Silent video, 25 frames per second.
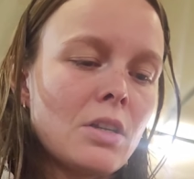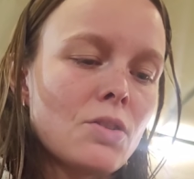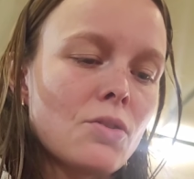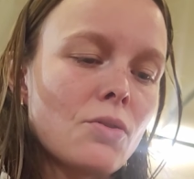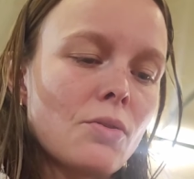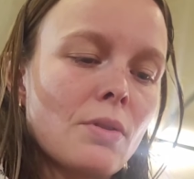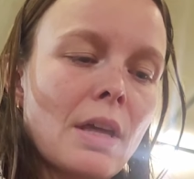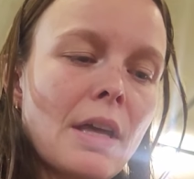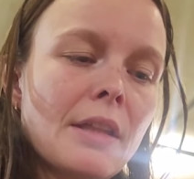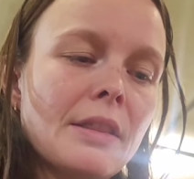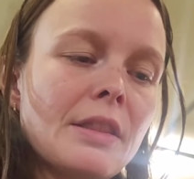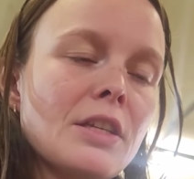
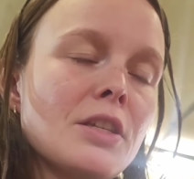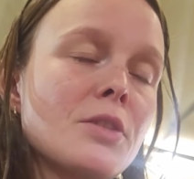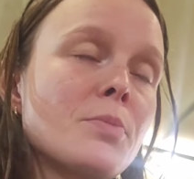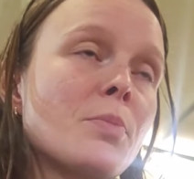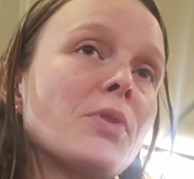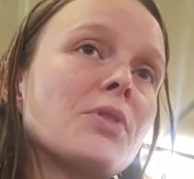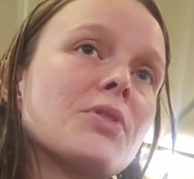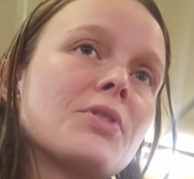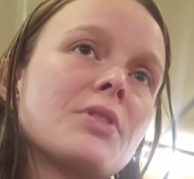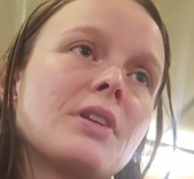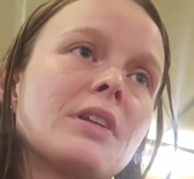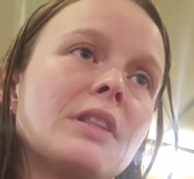so that this
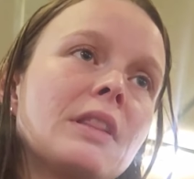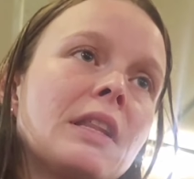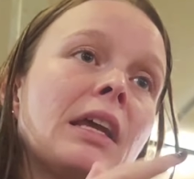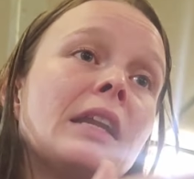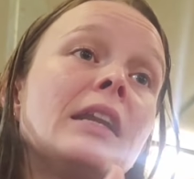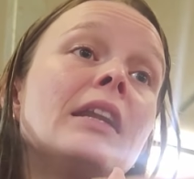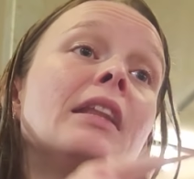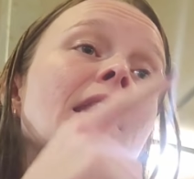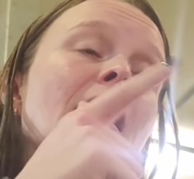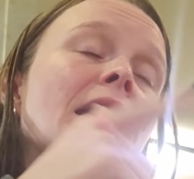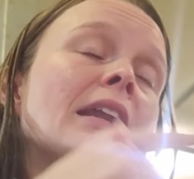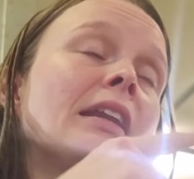person
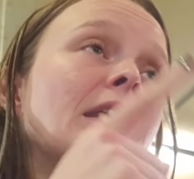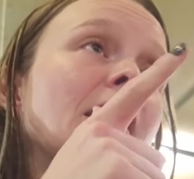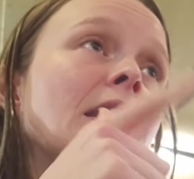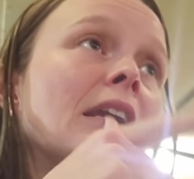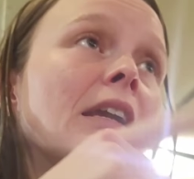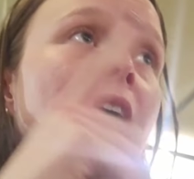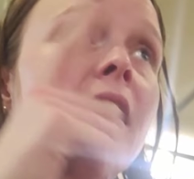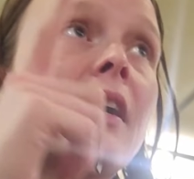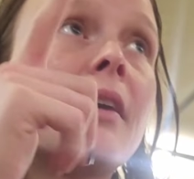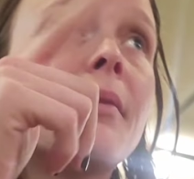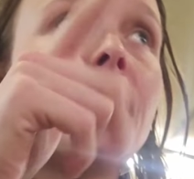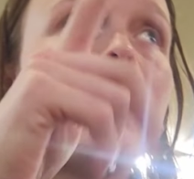then, then
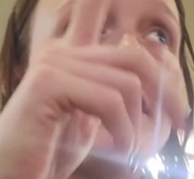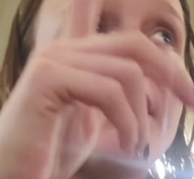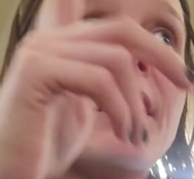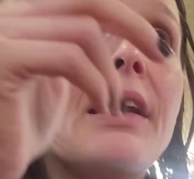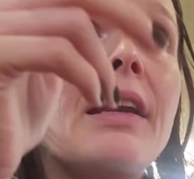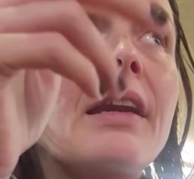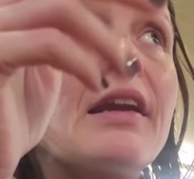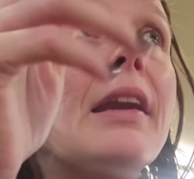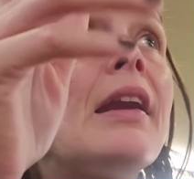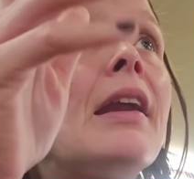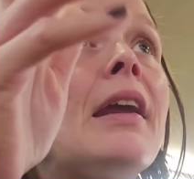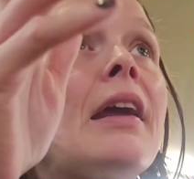can come
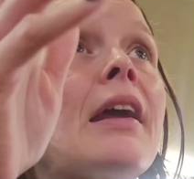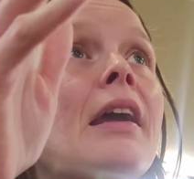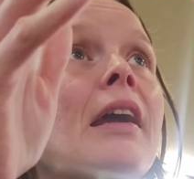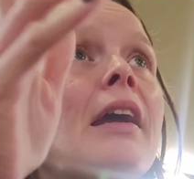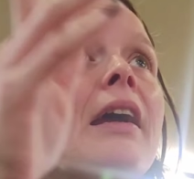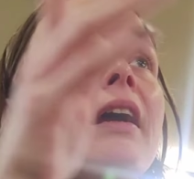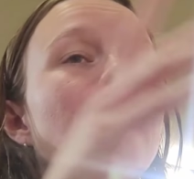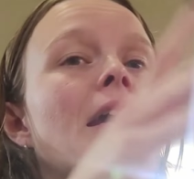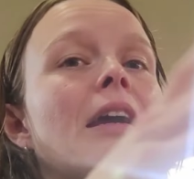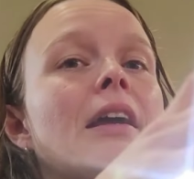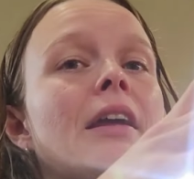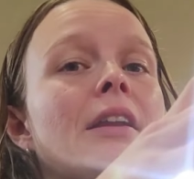in
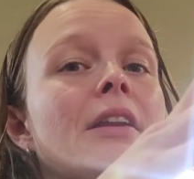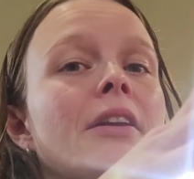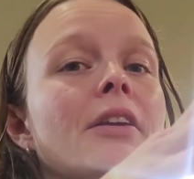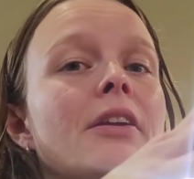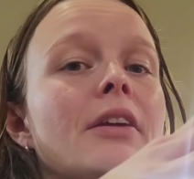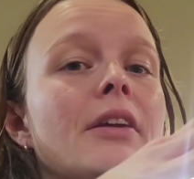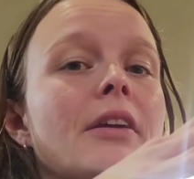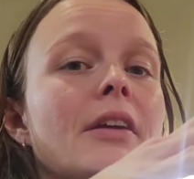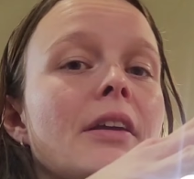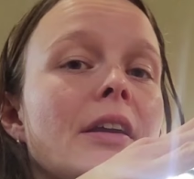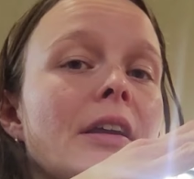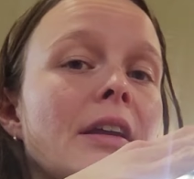and
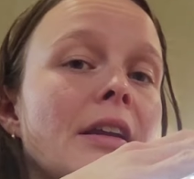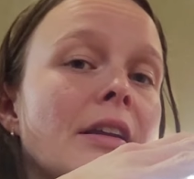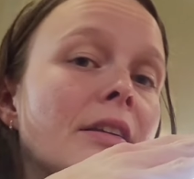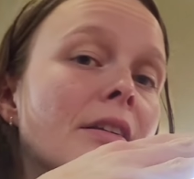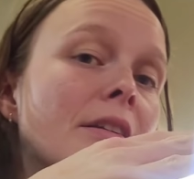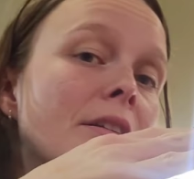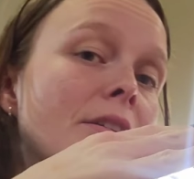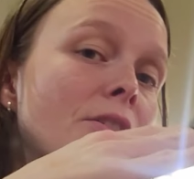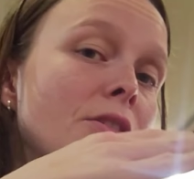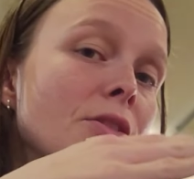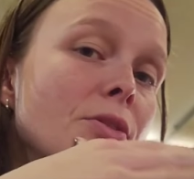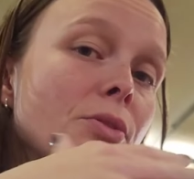
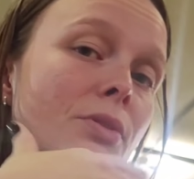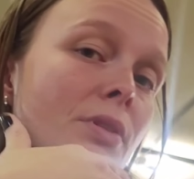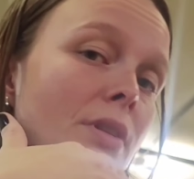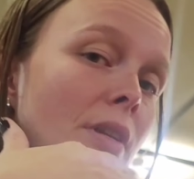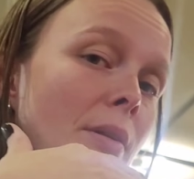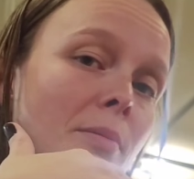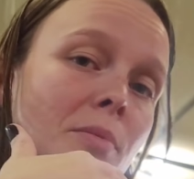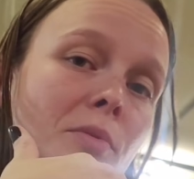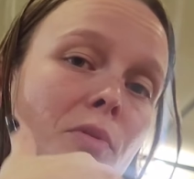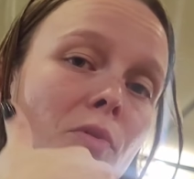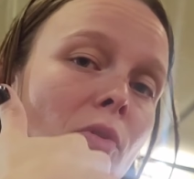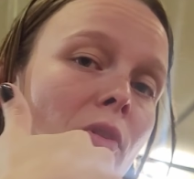and do
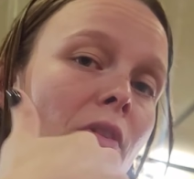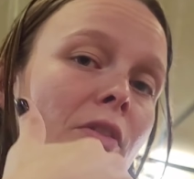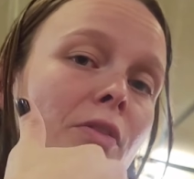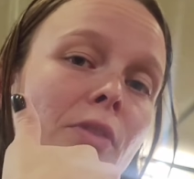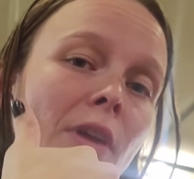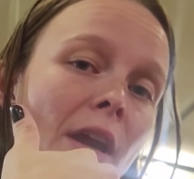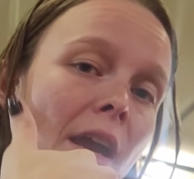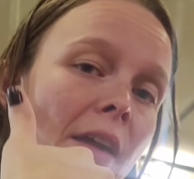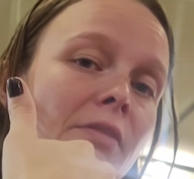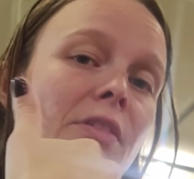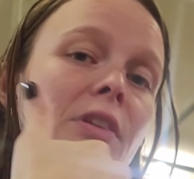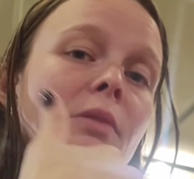some sort of
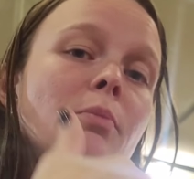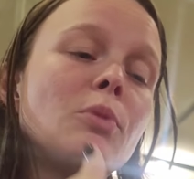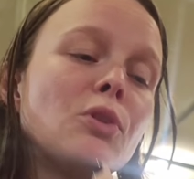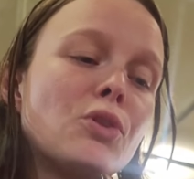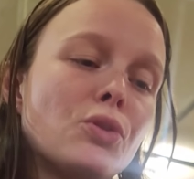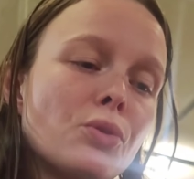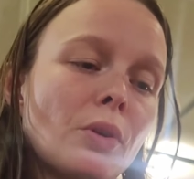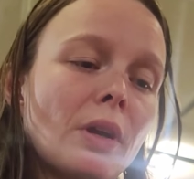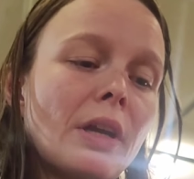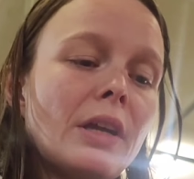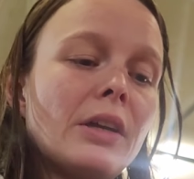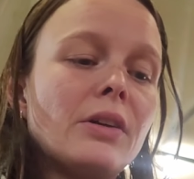heavy
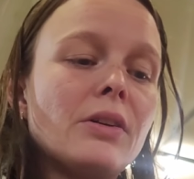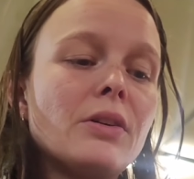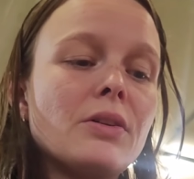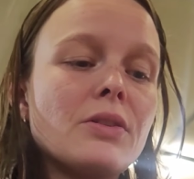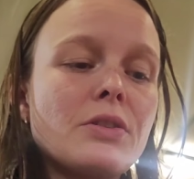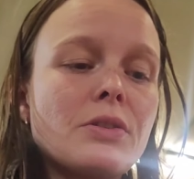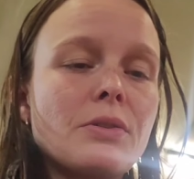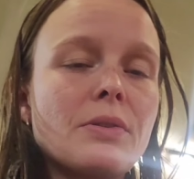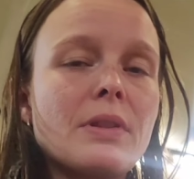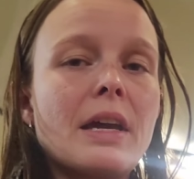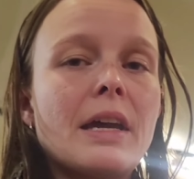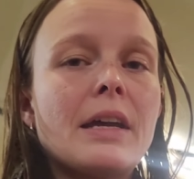betrayal
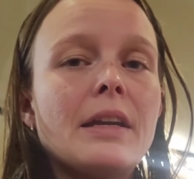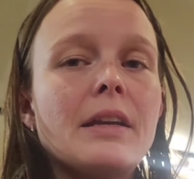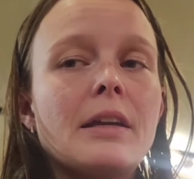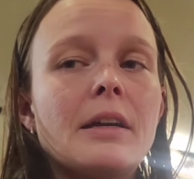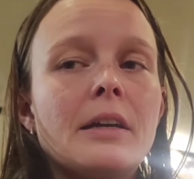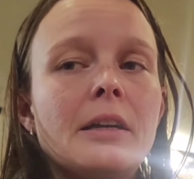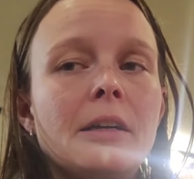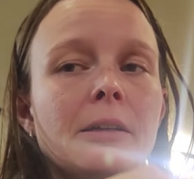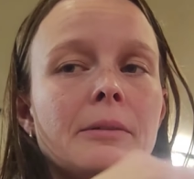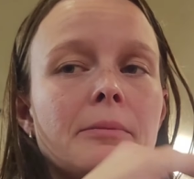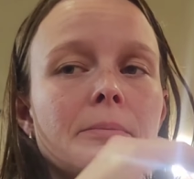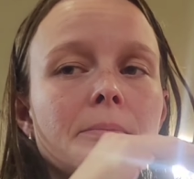so that
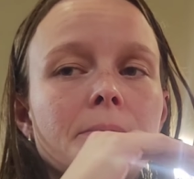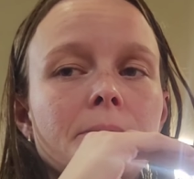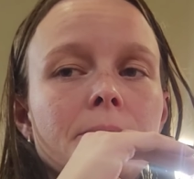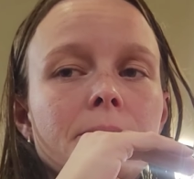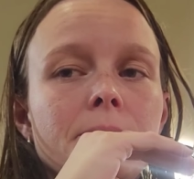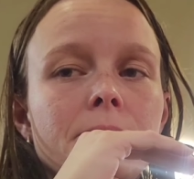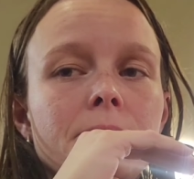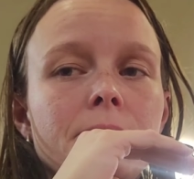um,